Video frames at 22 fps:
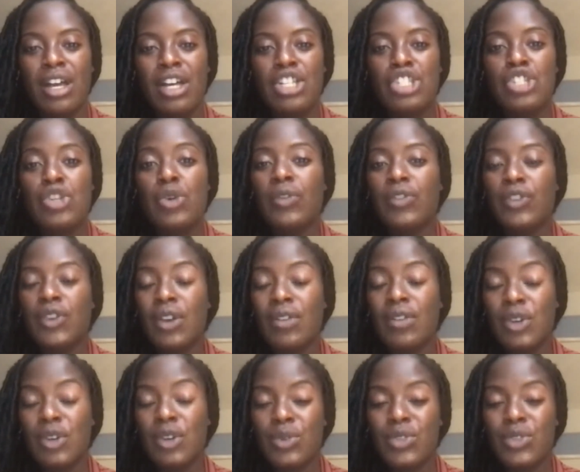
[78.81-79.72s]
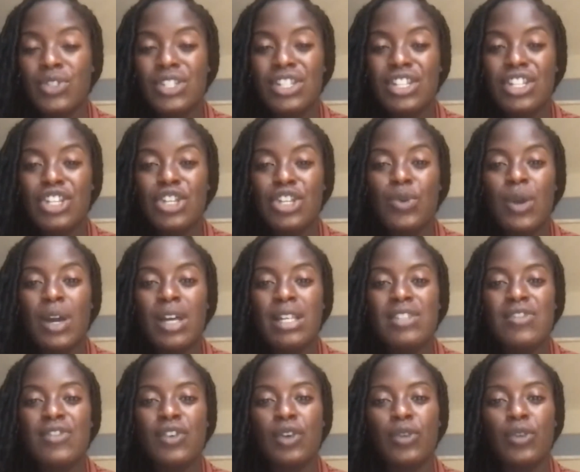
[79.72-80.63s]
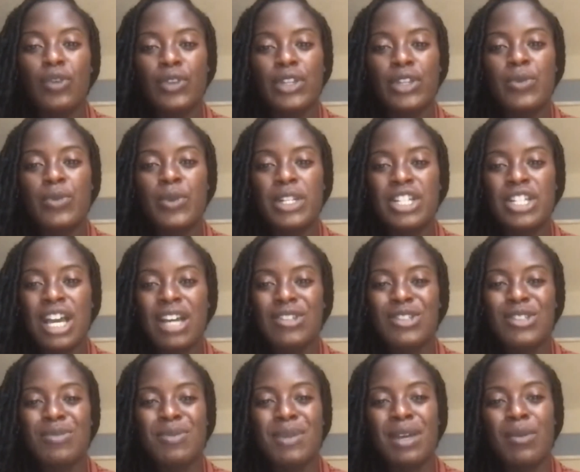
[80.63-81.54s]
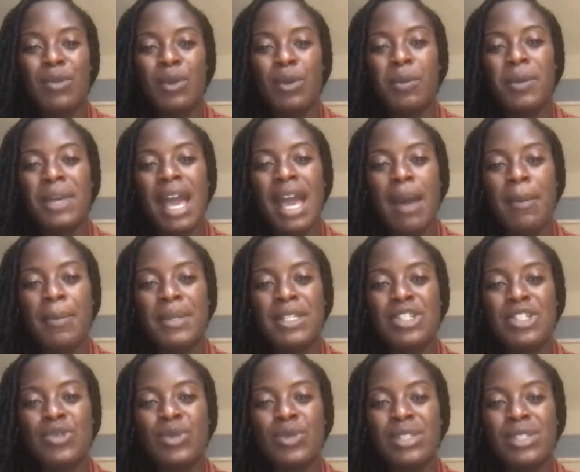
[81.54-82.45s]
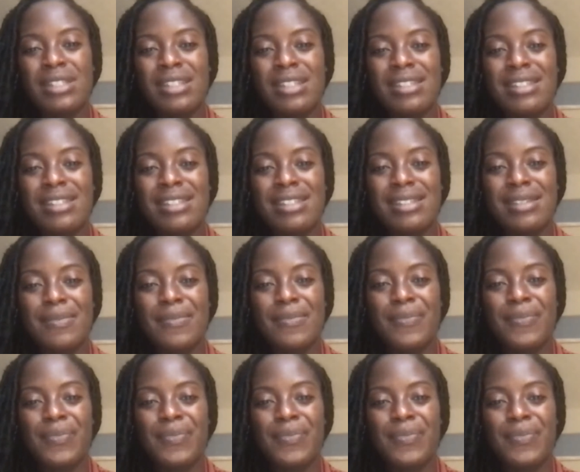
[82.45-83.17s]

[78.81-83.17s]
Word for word: So if you have donors in the US, feel free to reach out to me and we'll be happy to assist.